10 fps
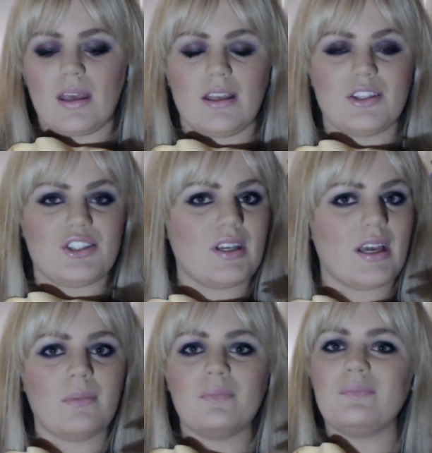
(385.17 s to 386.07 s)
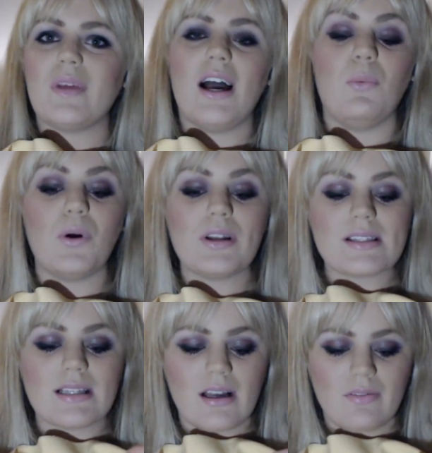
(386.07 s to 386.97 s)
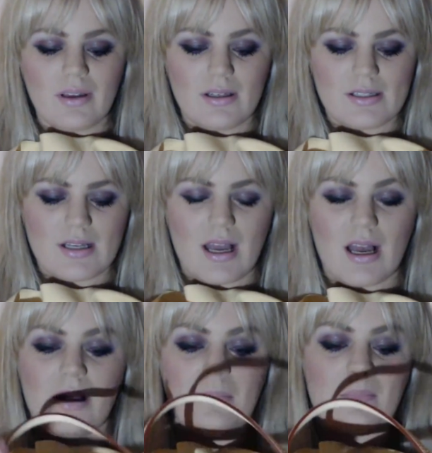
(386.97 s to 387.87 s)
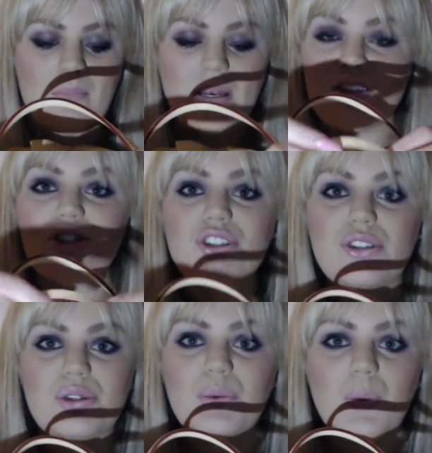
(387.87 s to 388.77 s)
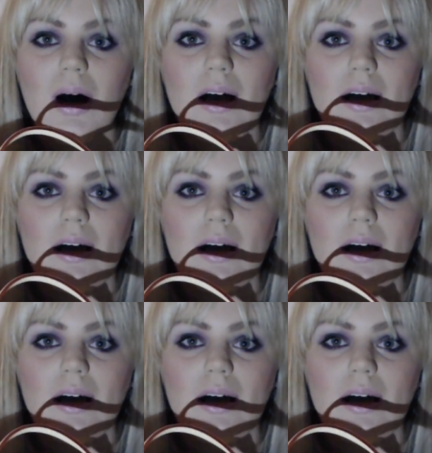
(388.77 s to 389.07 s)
the GM, I wanted to love it, but it's just too